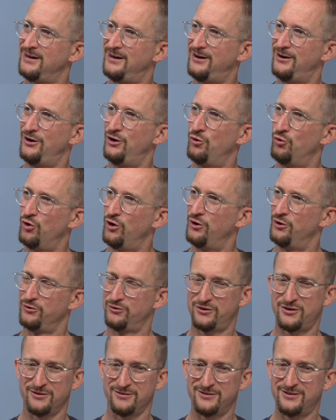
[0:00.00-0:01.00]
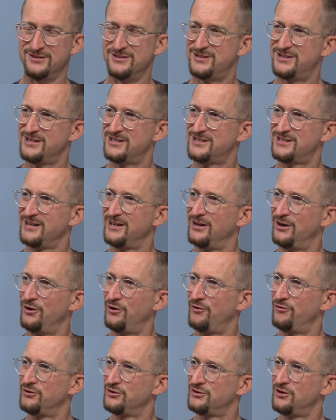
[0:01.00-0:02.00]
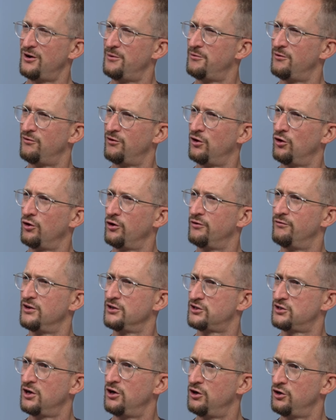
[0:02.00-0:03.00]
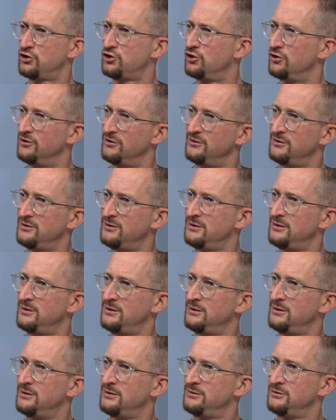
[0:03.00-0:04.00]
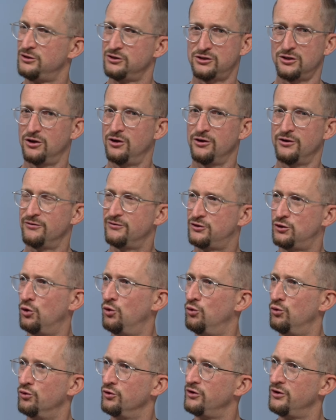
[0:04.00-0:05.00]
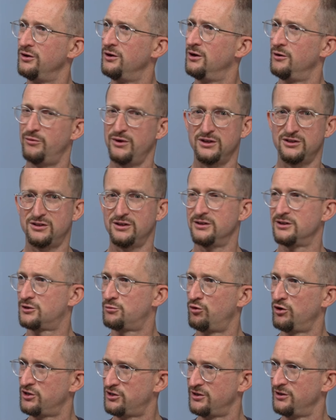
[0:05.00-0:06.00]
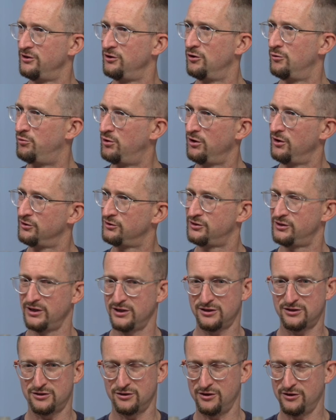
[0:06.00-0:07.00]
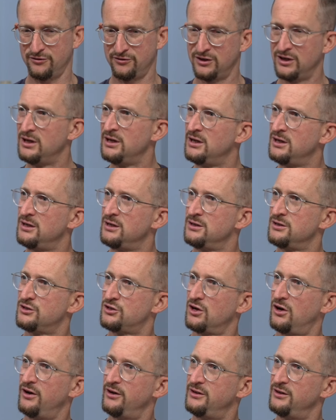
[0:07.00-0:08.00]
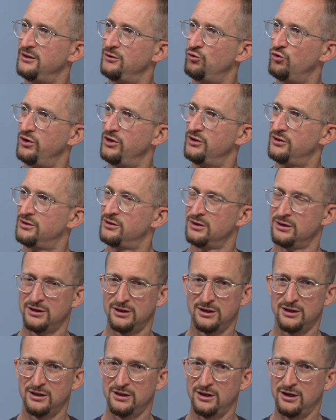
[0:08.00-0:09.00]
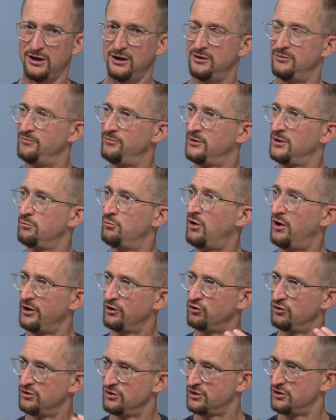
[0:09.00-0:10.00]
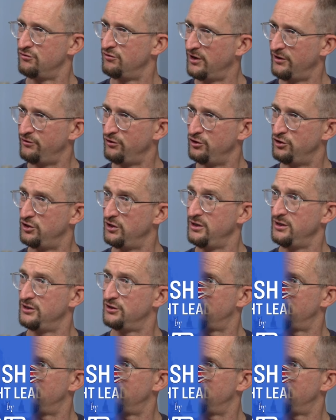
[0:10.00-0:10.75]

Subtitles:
art world, consisting a lot of the time of a lot of assertion, just a lot of talk, basically expressing your politics, sort of siding with migrants and refugees.